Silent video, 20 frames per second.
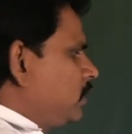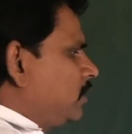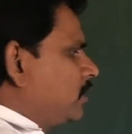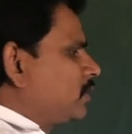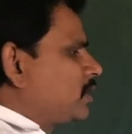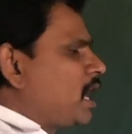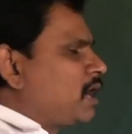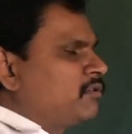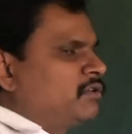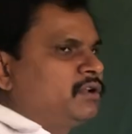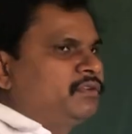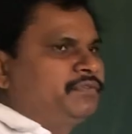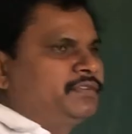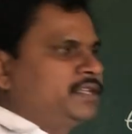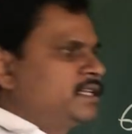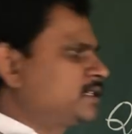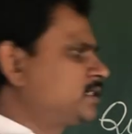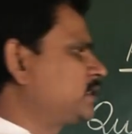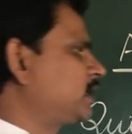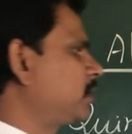
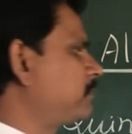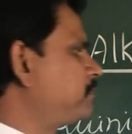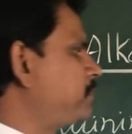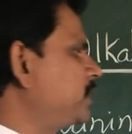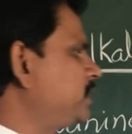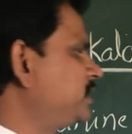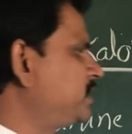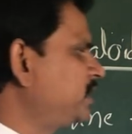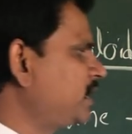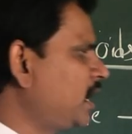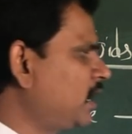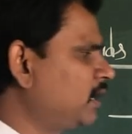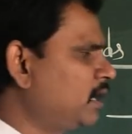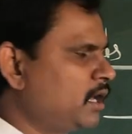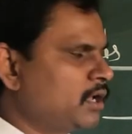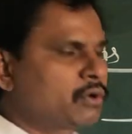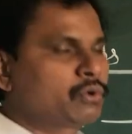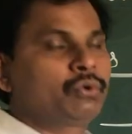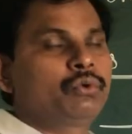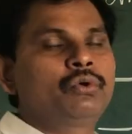Rauwolfia
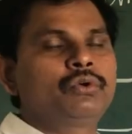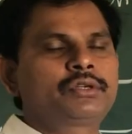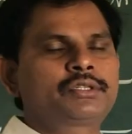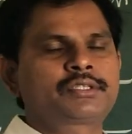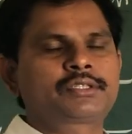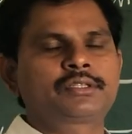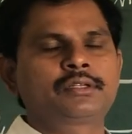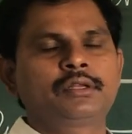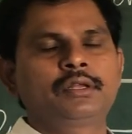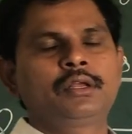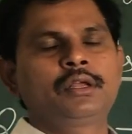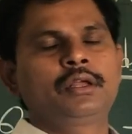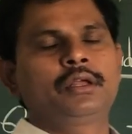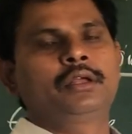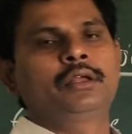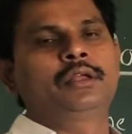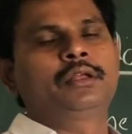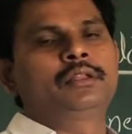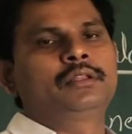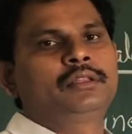serpentiana roots,
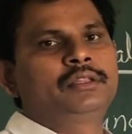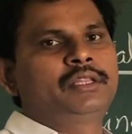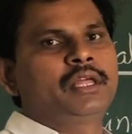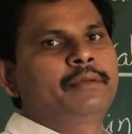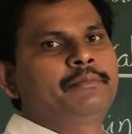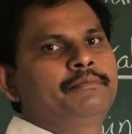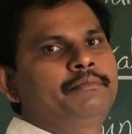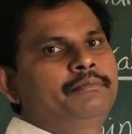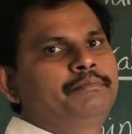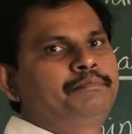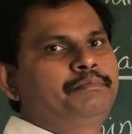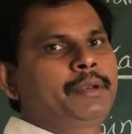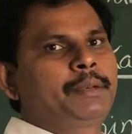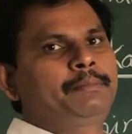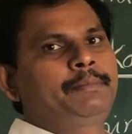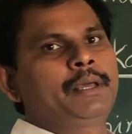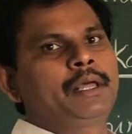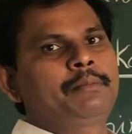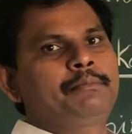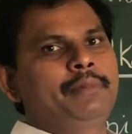they
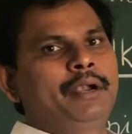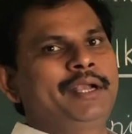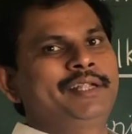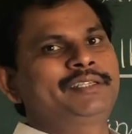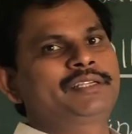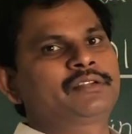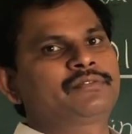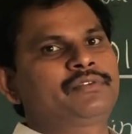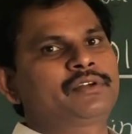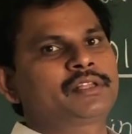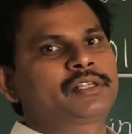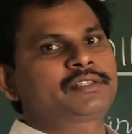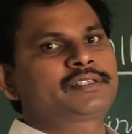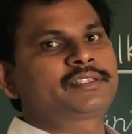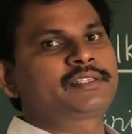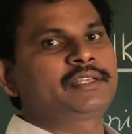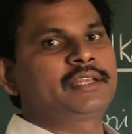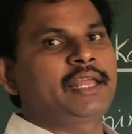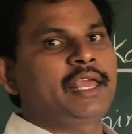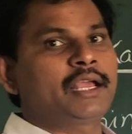prepare medicine for a
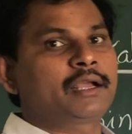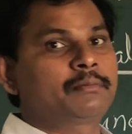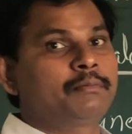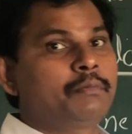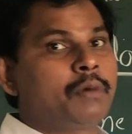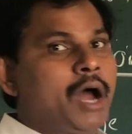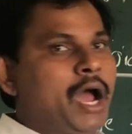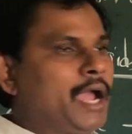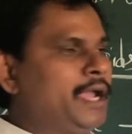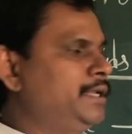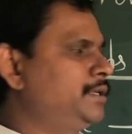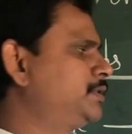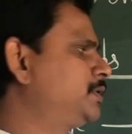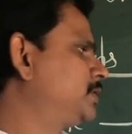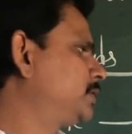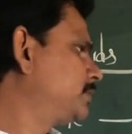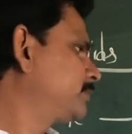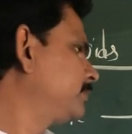snake bite.